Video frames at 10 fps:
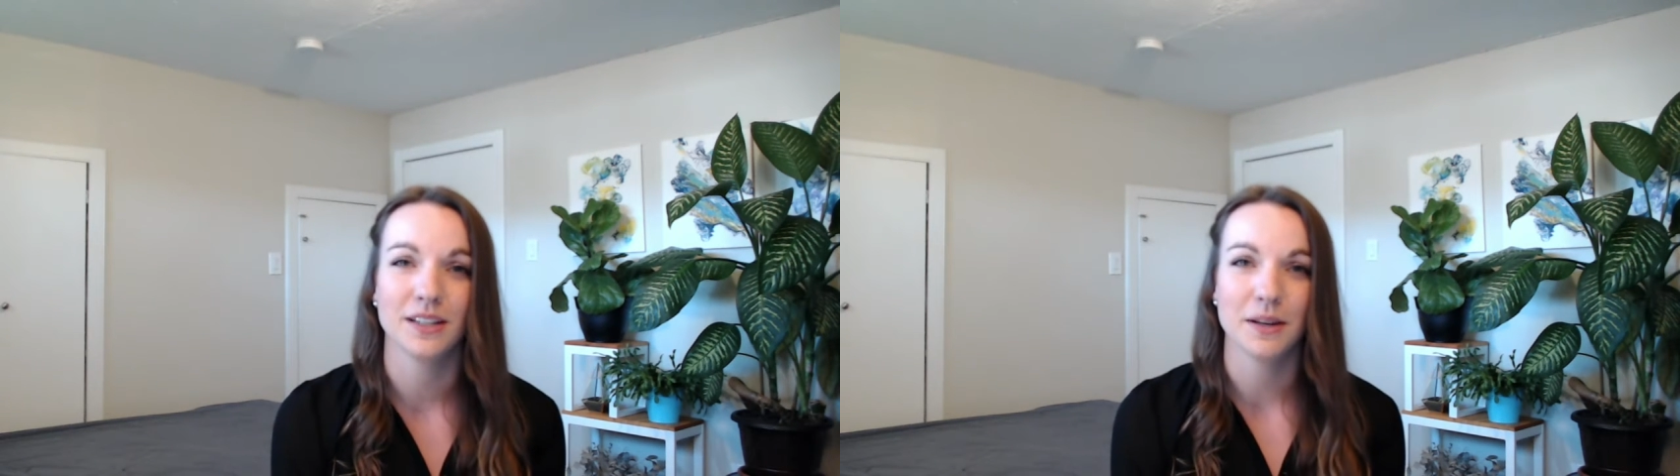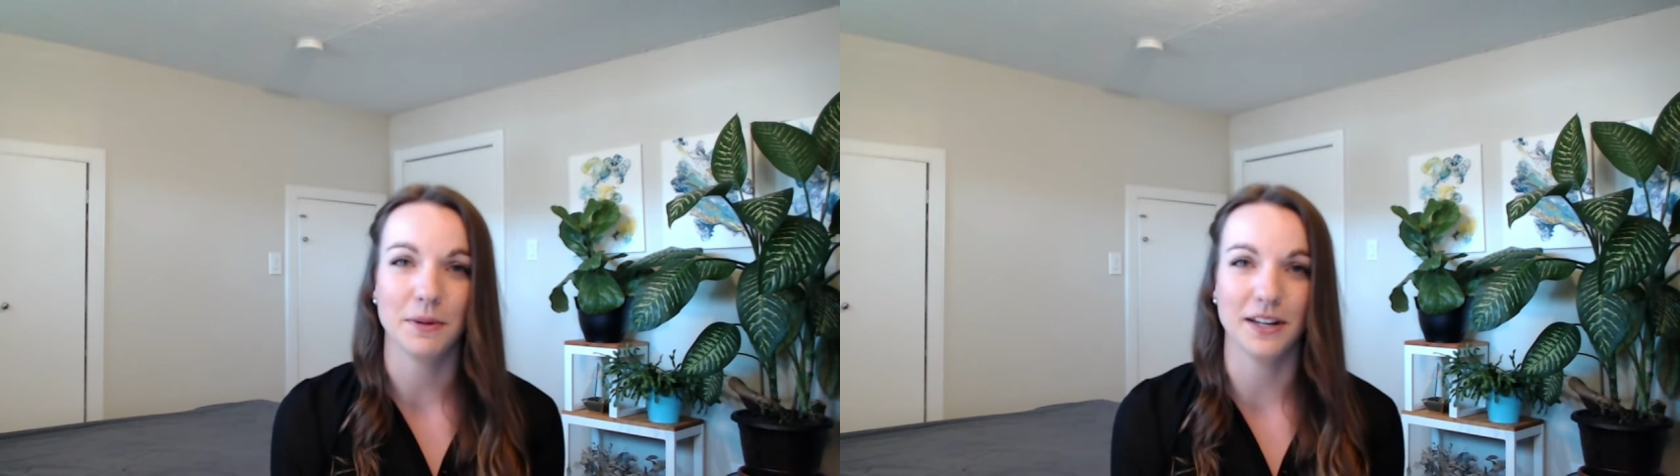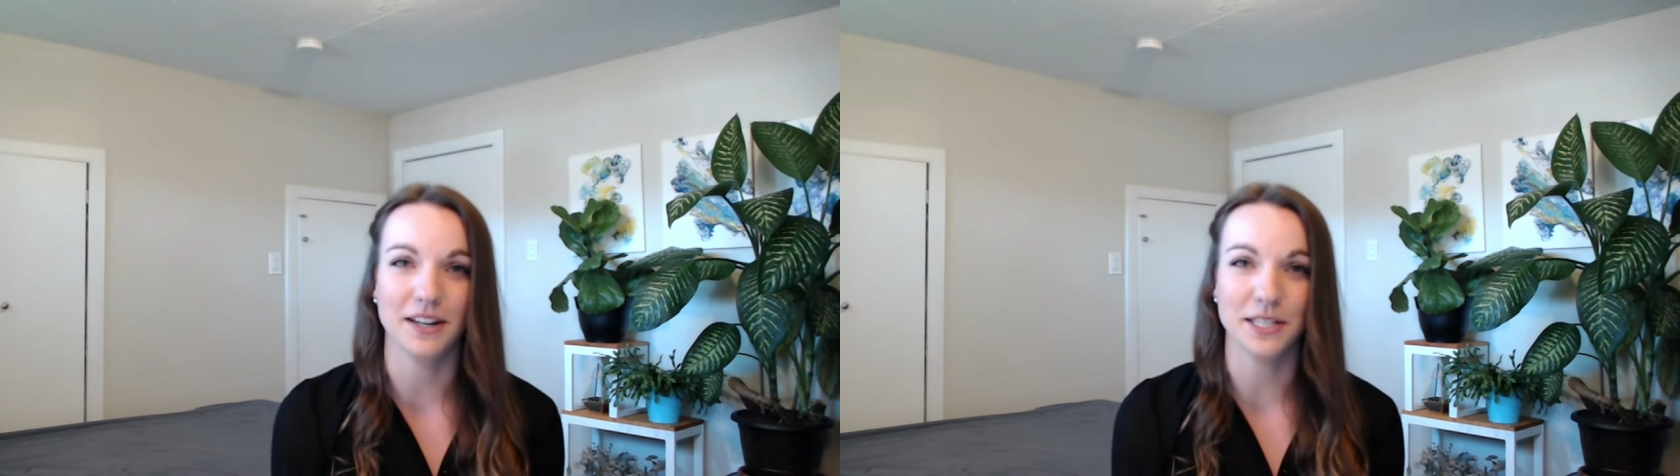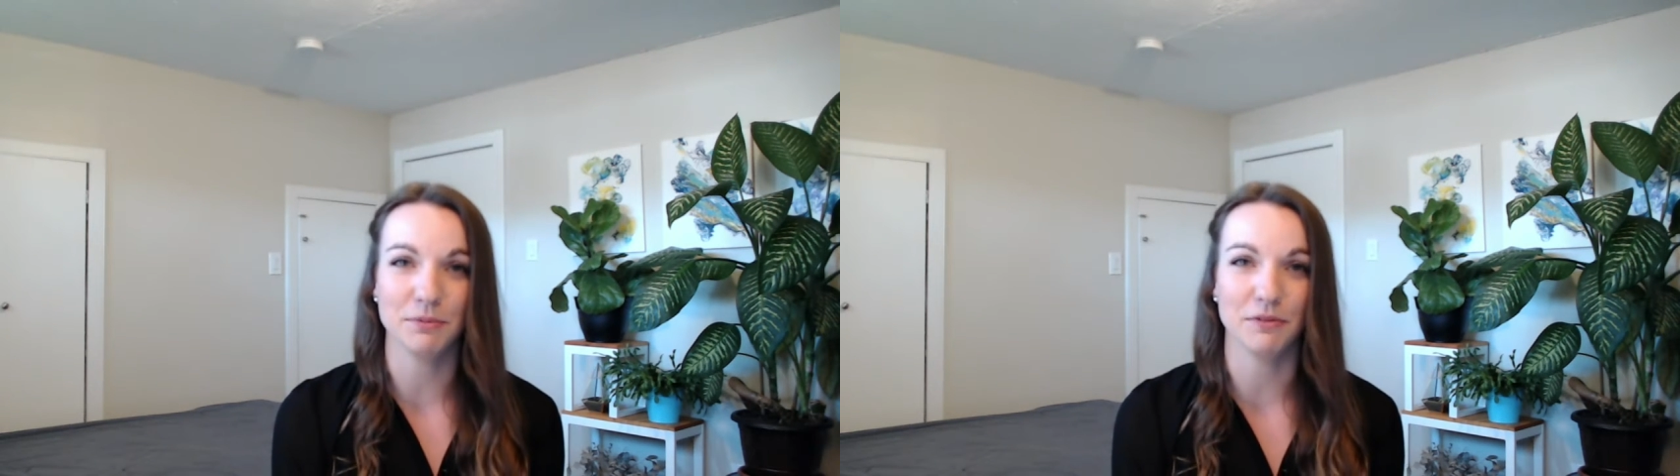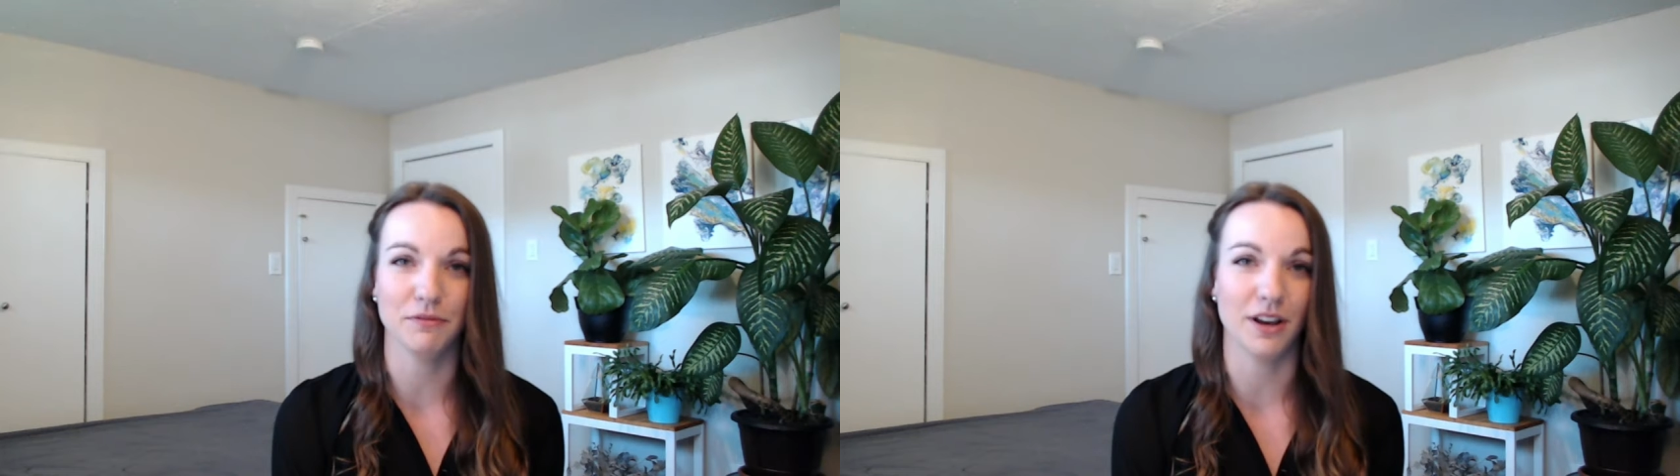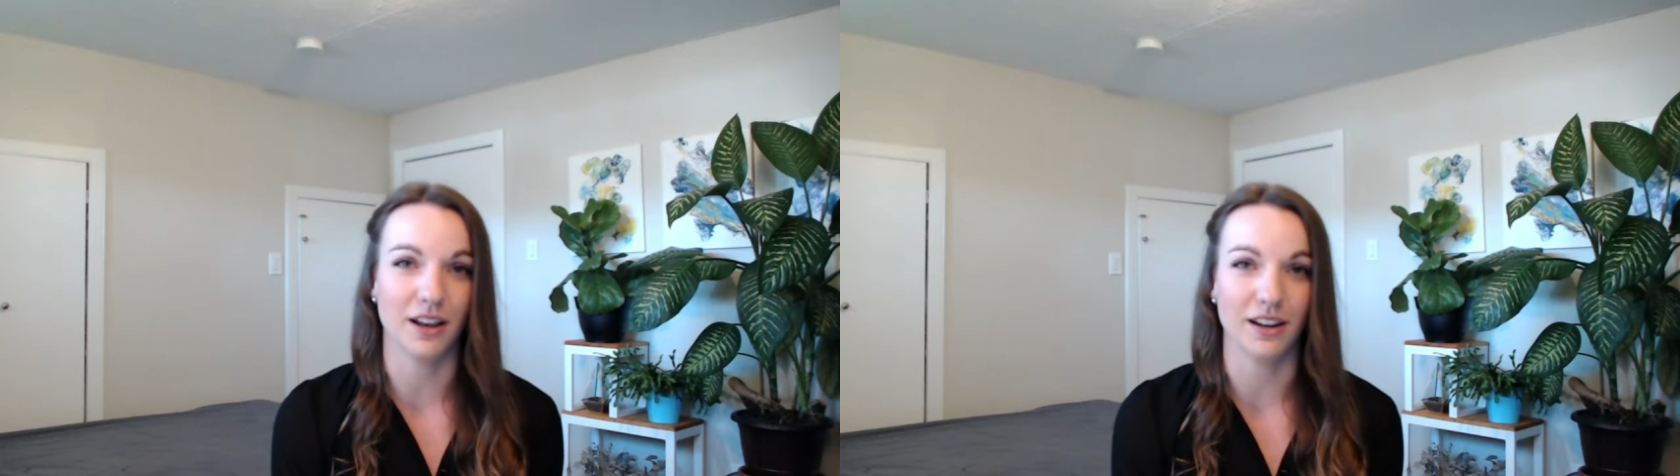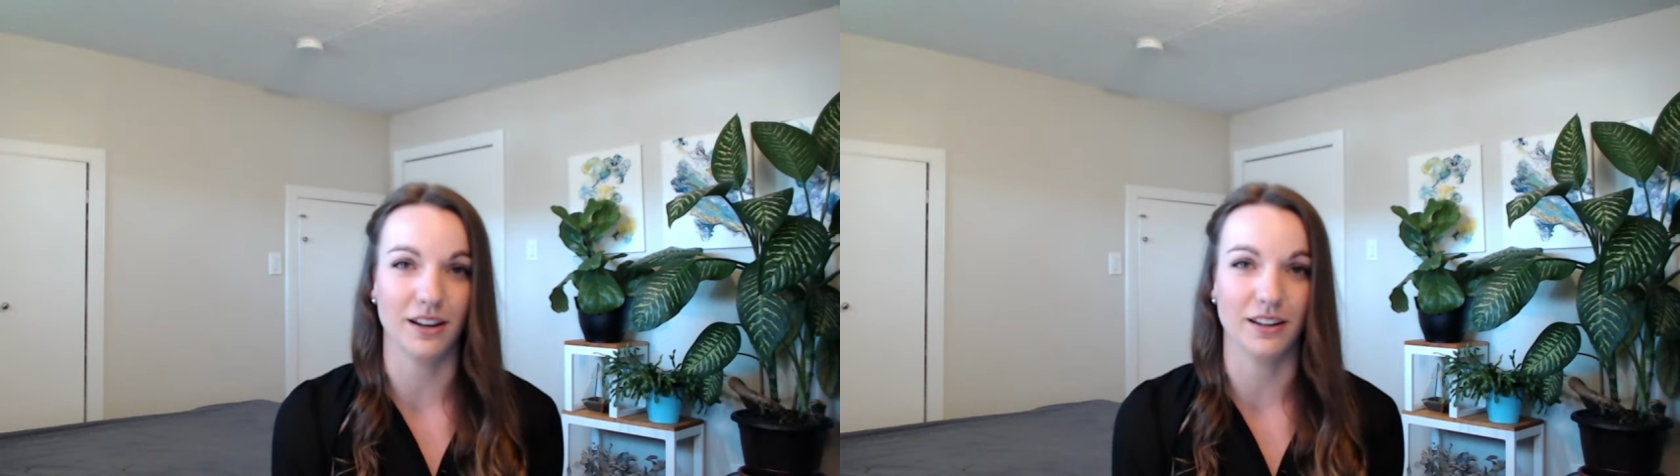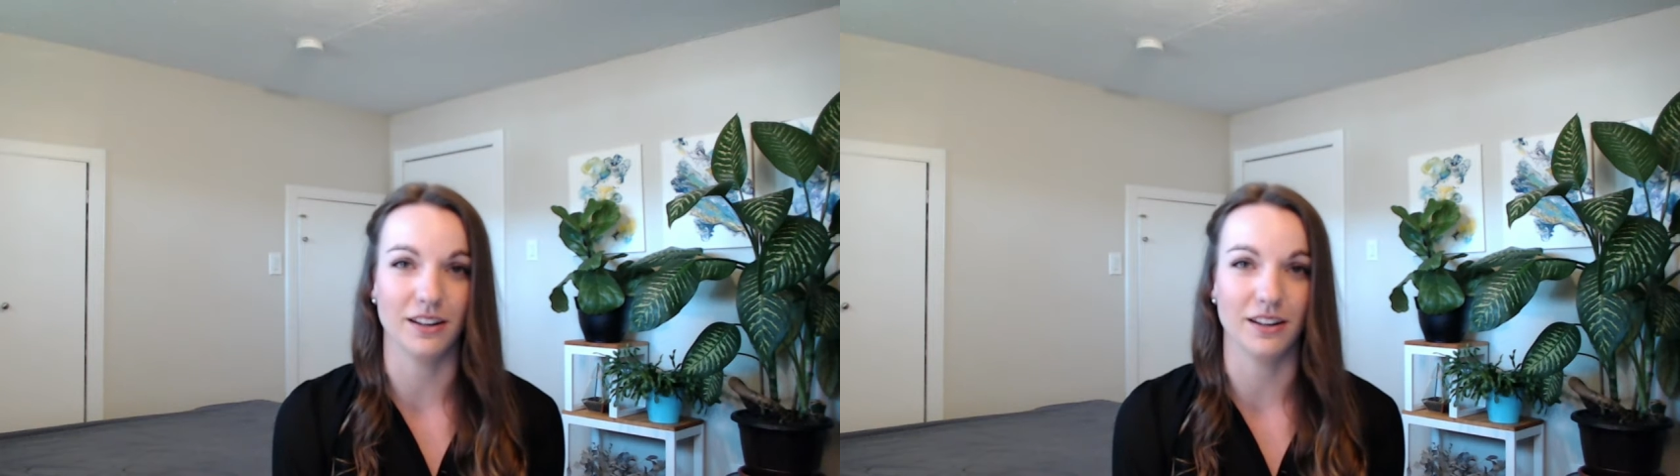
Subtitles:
but it does provide